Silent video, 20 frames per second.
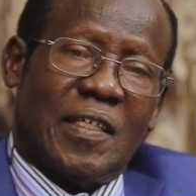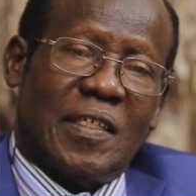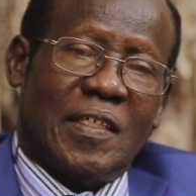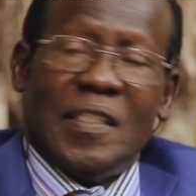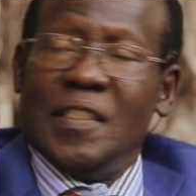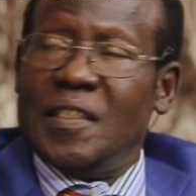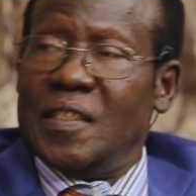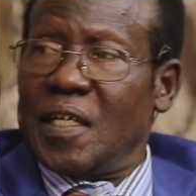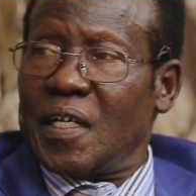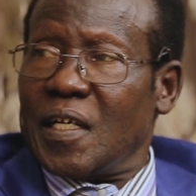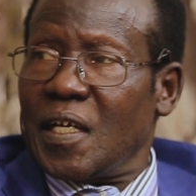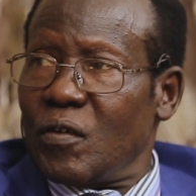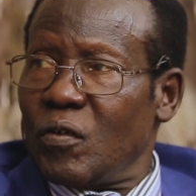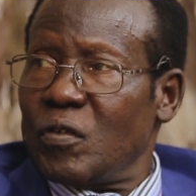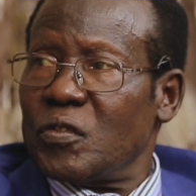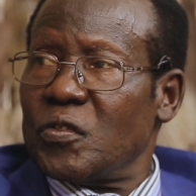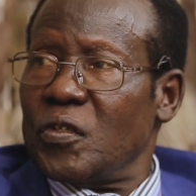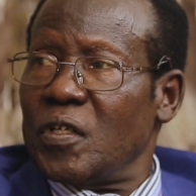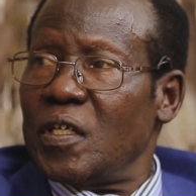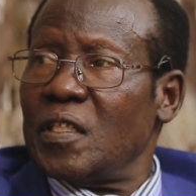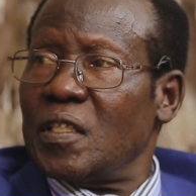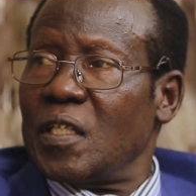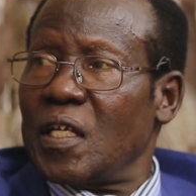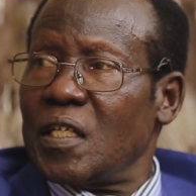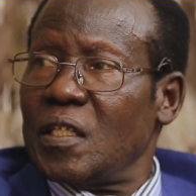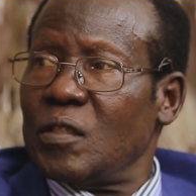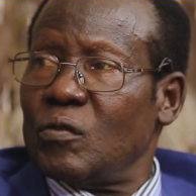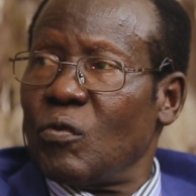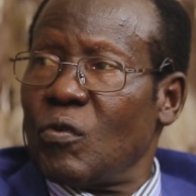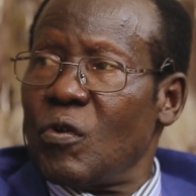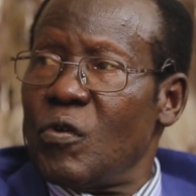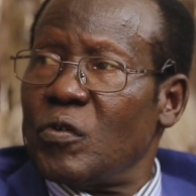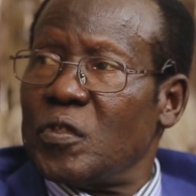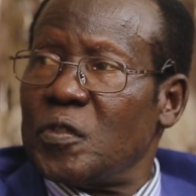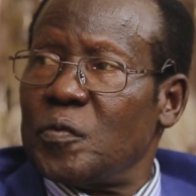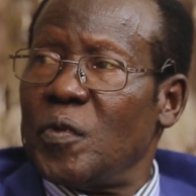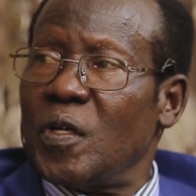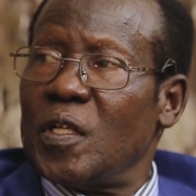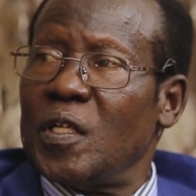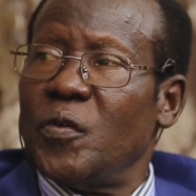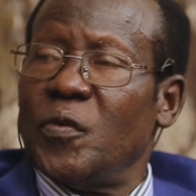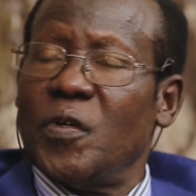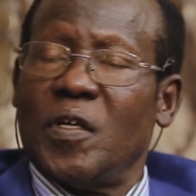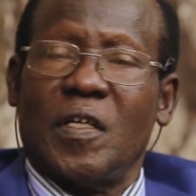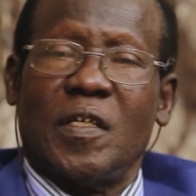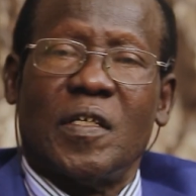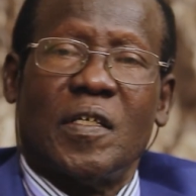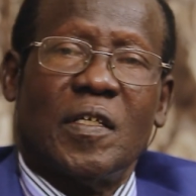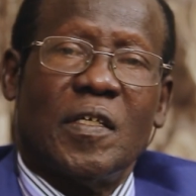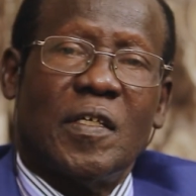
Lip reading: India can also enter into roads, by the way,